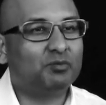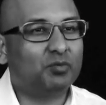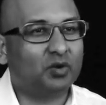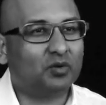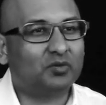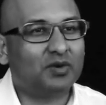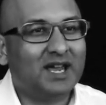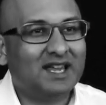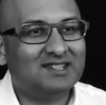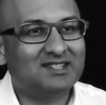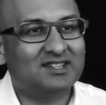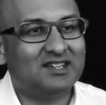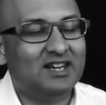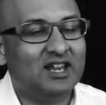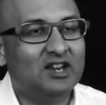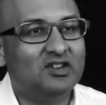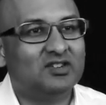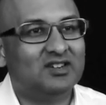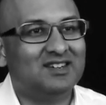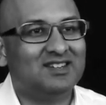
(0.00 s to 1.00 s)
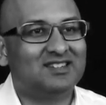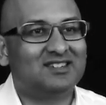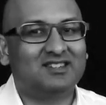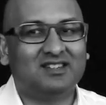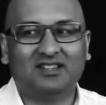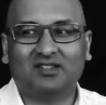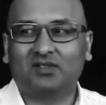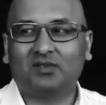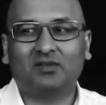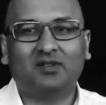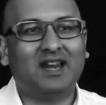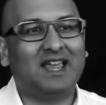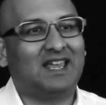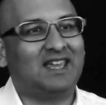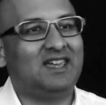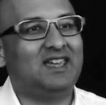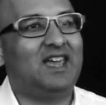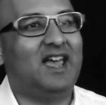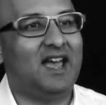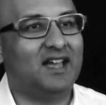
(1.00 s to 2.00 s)
Procrastination is sort of
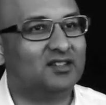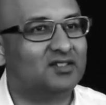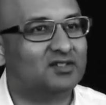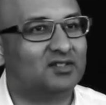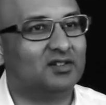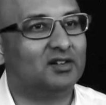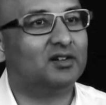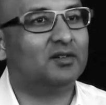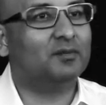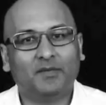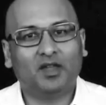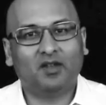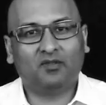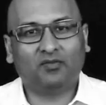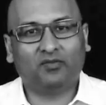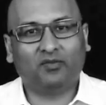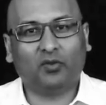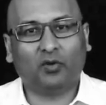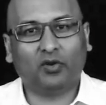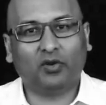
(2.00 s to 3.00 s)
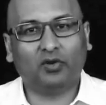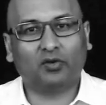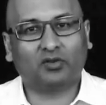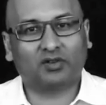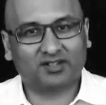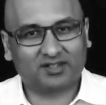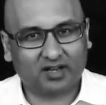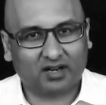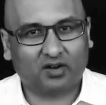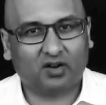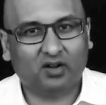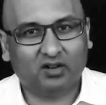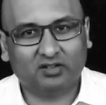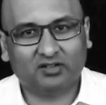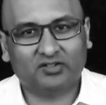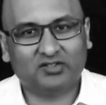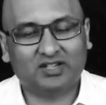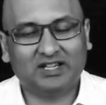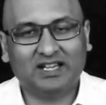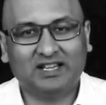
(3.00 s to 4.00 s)
like cancer for your
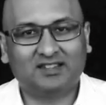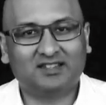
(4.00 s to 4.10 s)
psychology.